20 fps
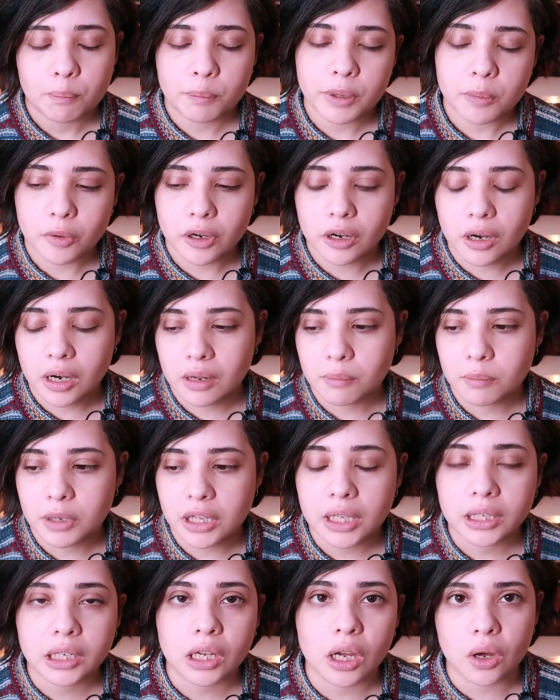people are gonna
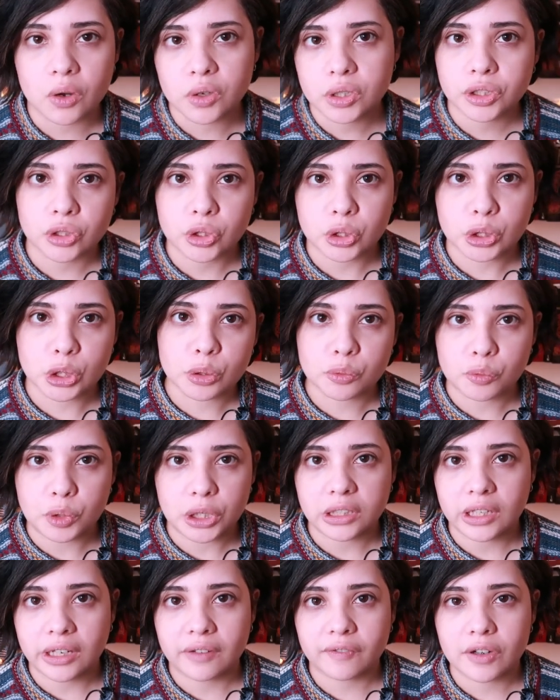be like, oh, so you don't
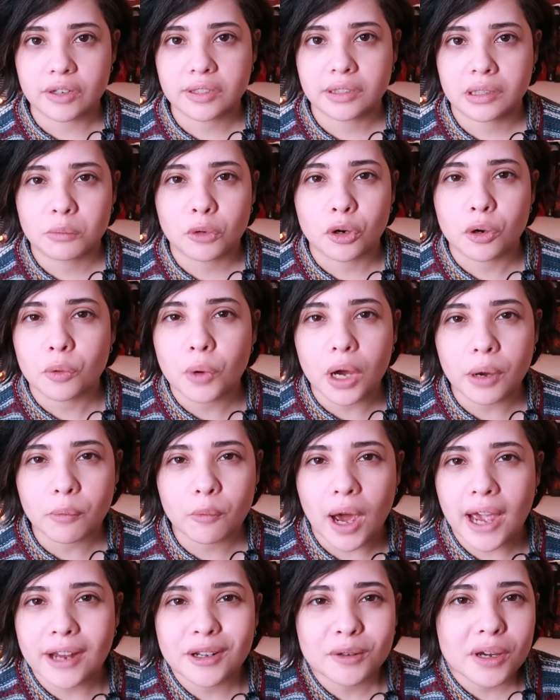read diverse anymore.
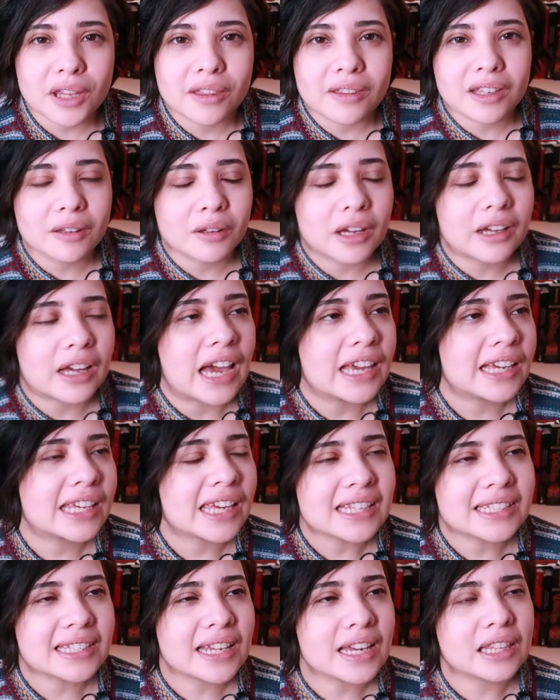Why do I think, I
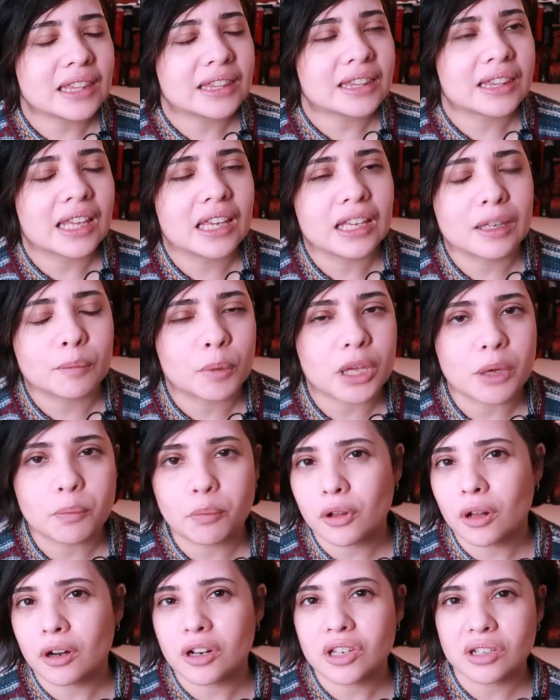guess I think
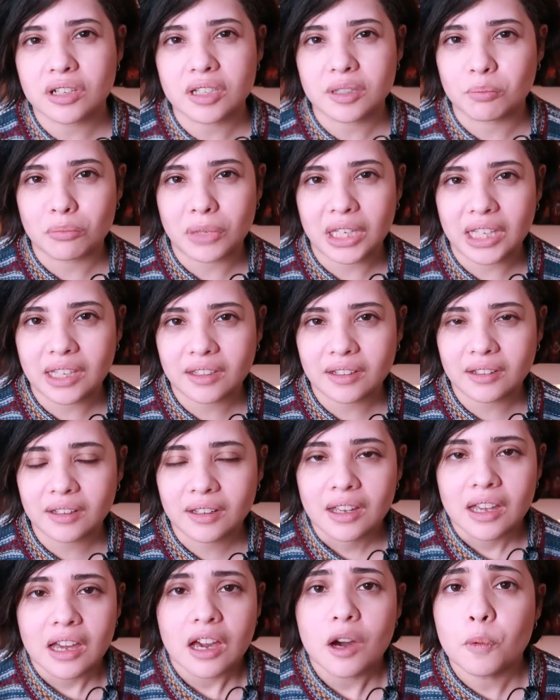people are just
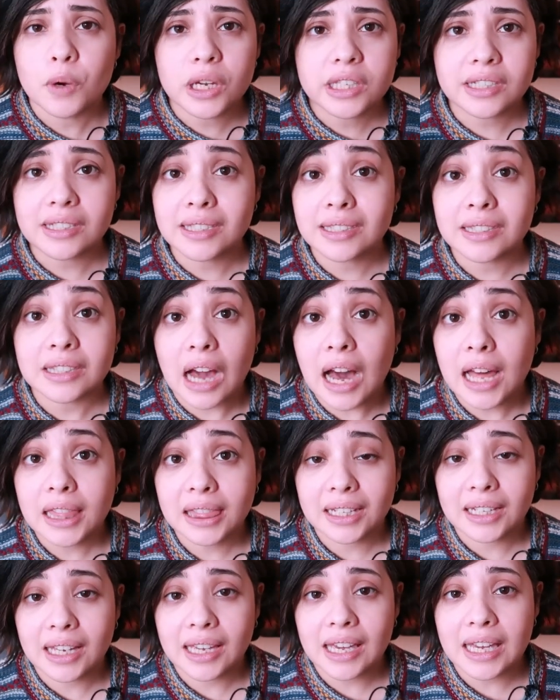mean, which is
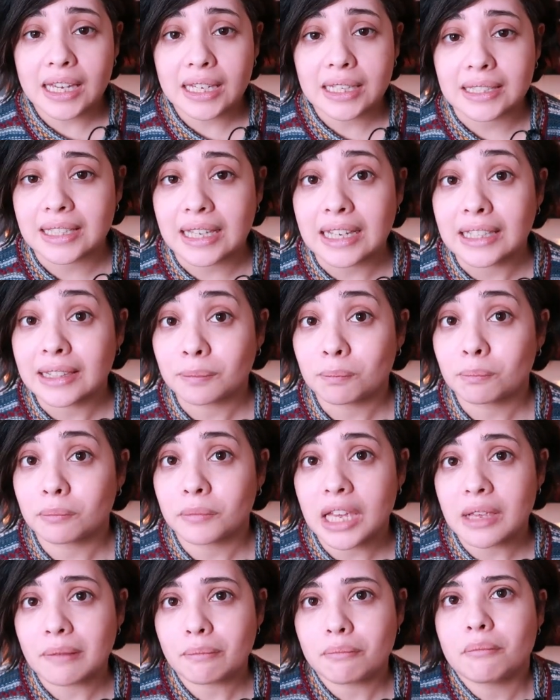not the case
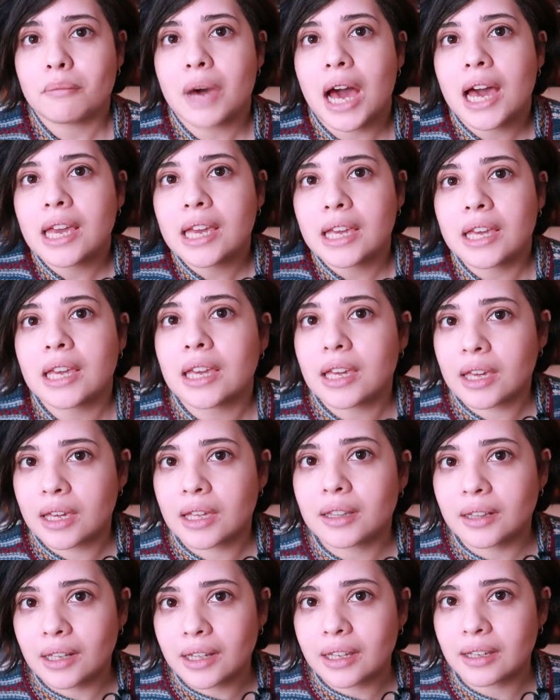in
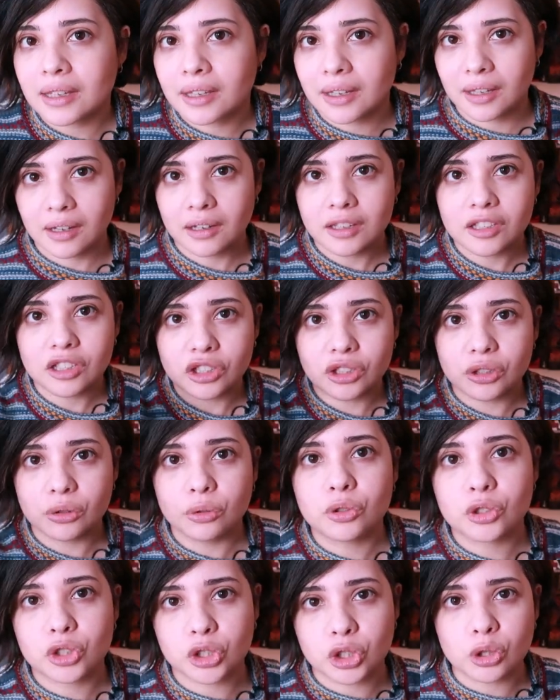my, like,
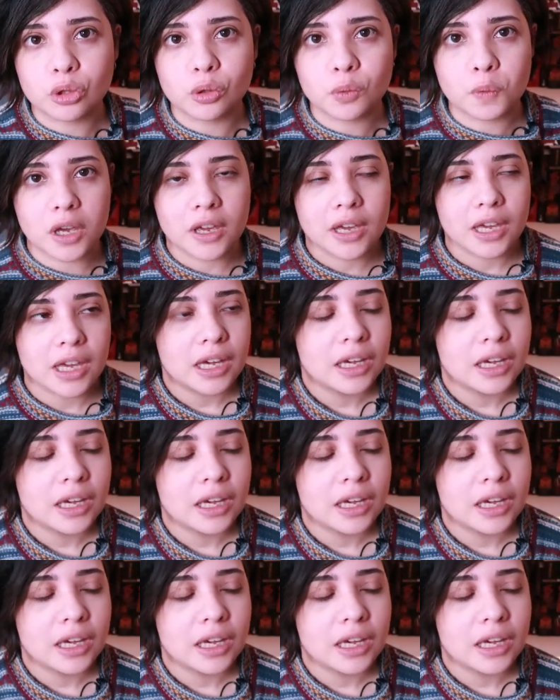YouTube